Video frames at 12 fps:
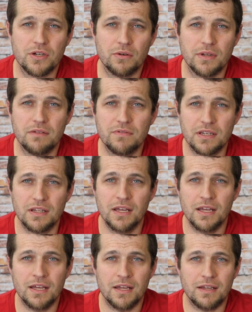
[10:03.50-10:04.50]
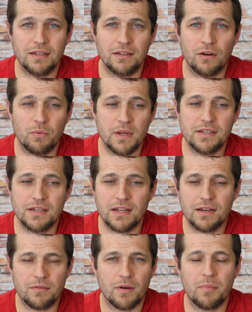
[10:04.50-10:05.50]
show, even you know we did
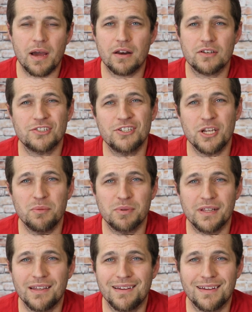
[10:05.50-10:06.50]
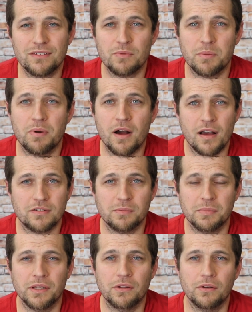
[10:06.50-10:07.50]
it about as cheaply as we
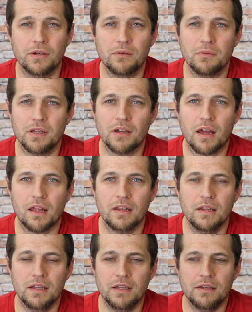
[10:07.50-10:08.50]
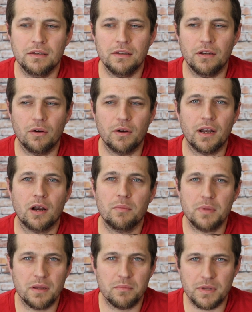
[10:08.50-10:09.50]
possibly could. We got you know an
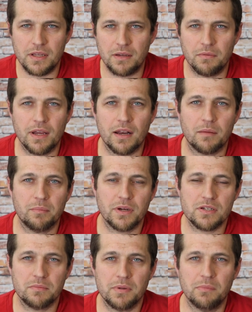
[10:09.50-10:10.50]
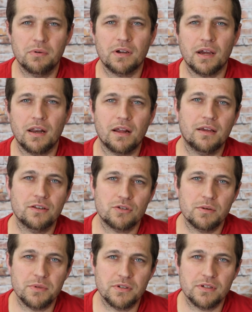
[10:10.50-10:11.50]
Airbnb and we had a bunch of people kind of
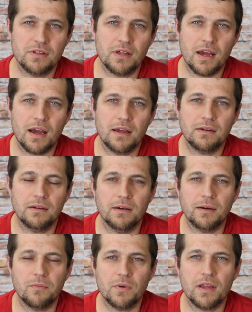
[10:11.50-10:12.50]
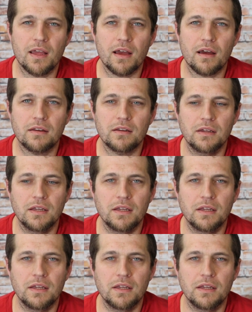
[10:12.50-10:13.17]
contribute to that. Um, we had